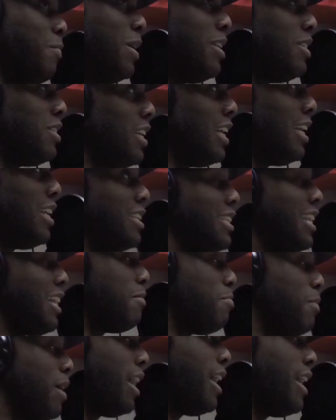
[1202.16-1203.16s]
DPG. He
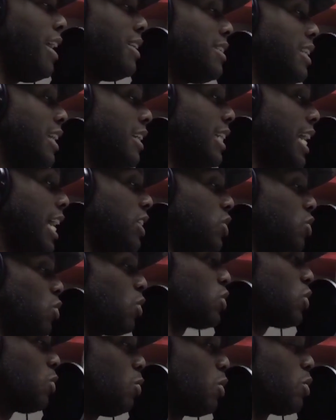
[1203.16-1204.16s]
said, man, that
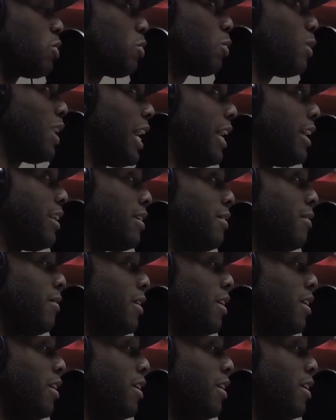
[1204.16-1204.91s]
Source Awards was like